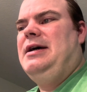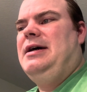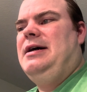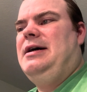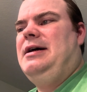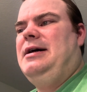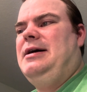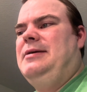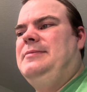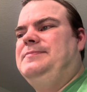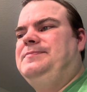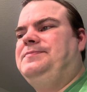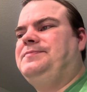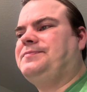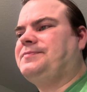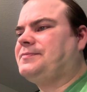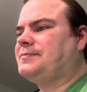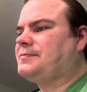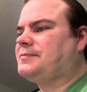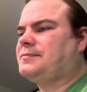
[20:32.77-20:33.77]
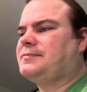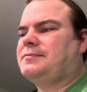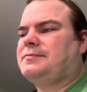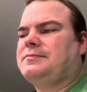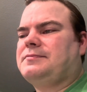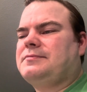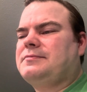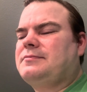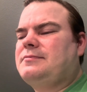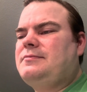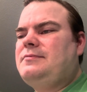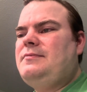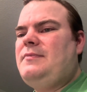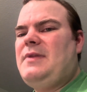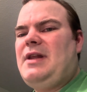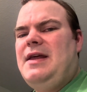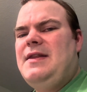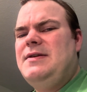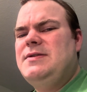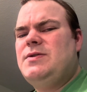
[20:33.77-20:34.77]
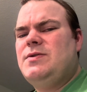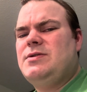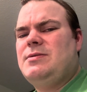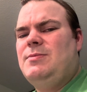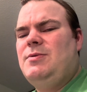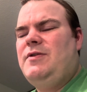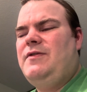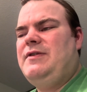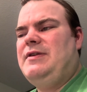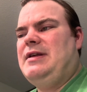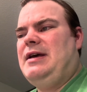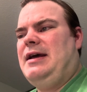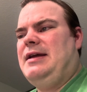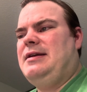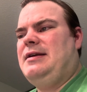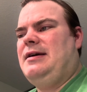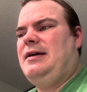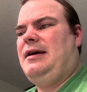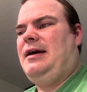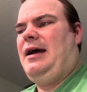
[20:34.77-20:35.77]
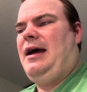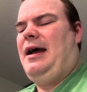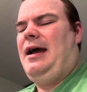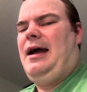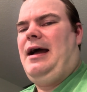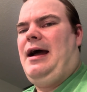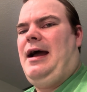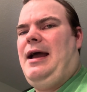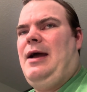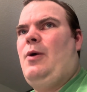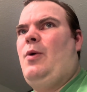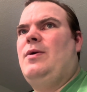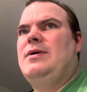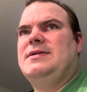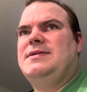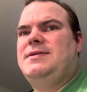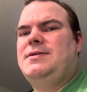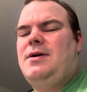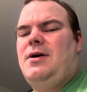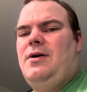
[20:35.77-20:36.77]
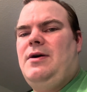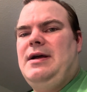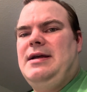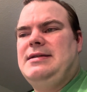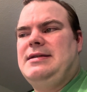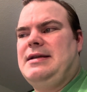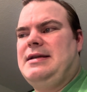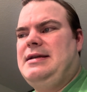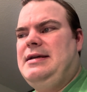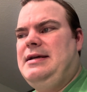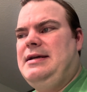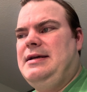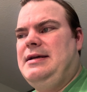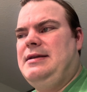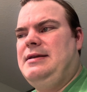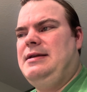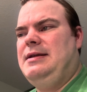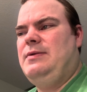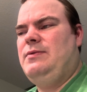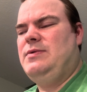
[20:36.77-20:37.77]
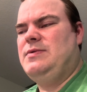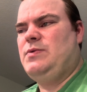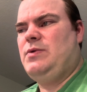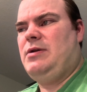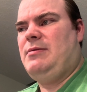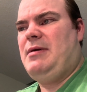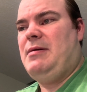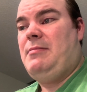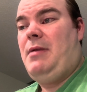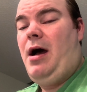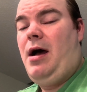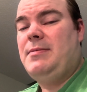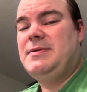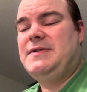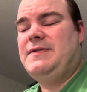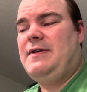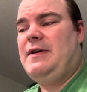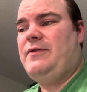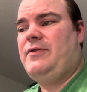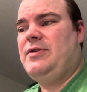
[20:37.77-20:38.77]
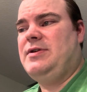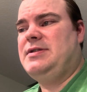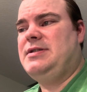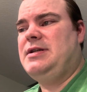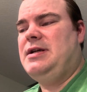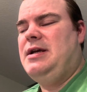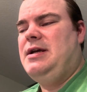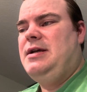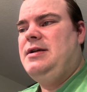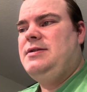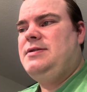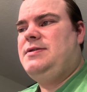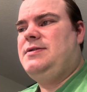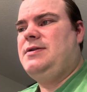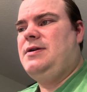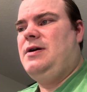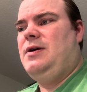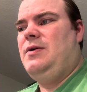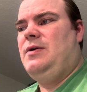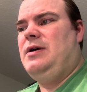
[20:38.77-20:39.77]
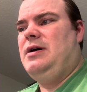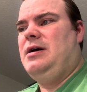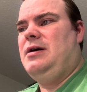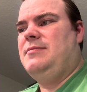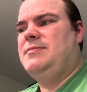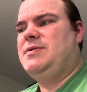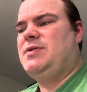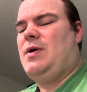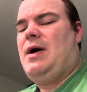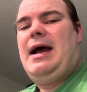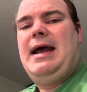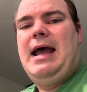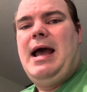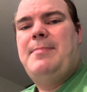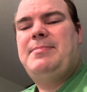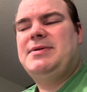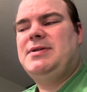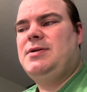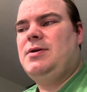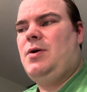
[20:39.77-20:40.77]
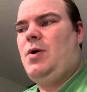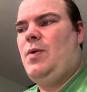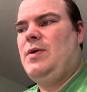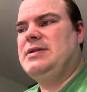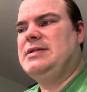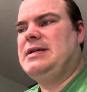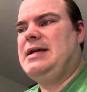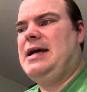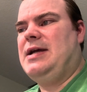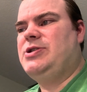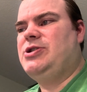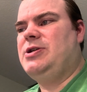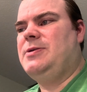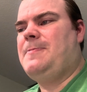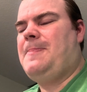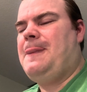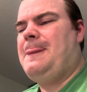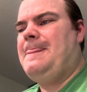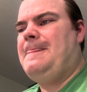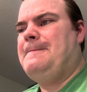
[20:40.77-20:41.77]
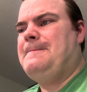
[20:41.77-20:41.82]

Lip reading: Um, this was a movie that I always saw as a kid. It was one of my mom's favorites, so I happened to always catch it.